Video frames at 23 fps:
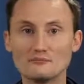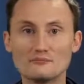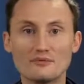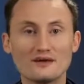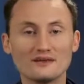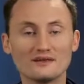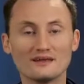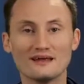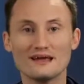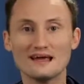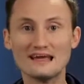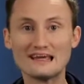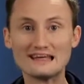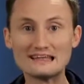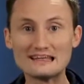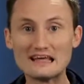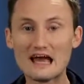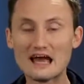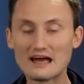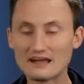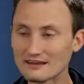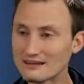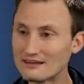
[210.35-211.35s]
But
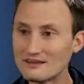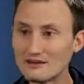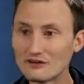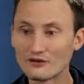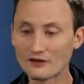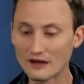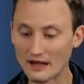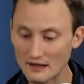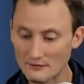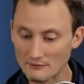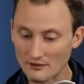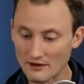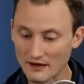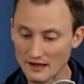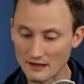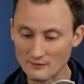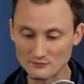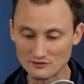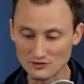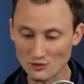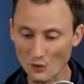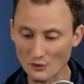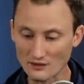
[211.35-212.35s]
yet here,
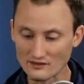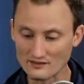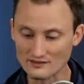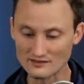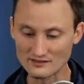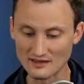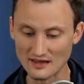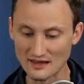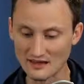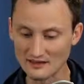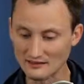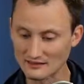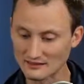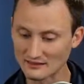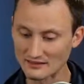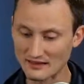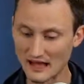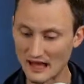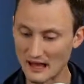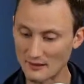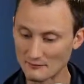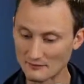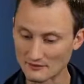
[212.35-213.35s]
Abraham's going to stand in the
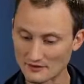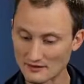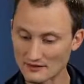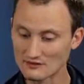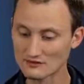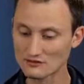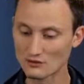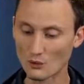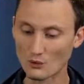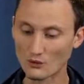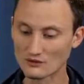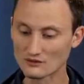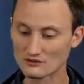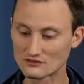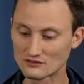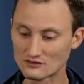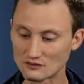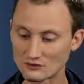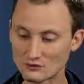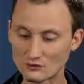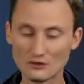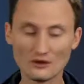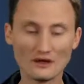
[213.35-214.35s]
gap, and he's going
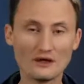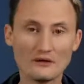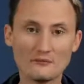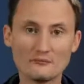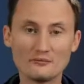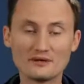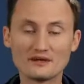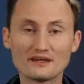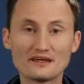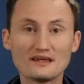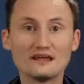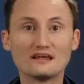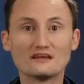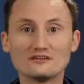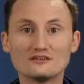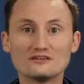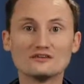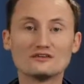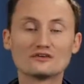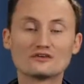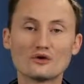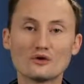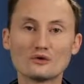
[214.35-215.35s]
to begin to
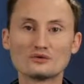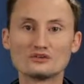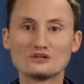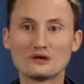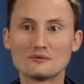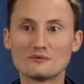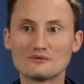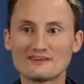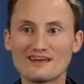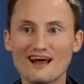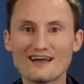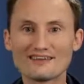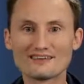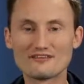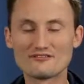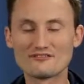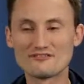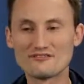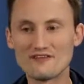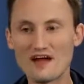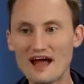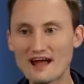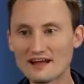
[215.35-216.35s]
negotiate with God. The
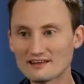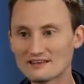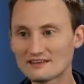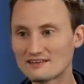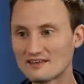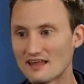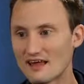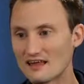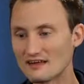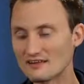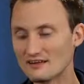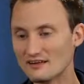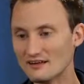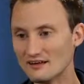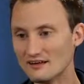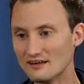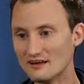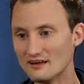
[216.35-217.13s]
fact that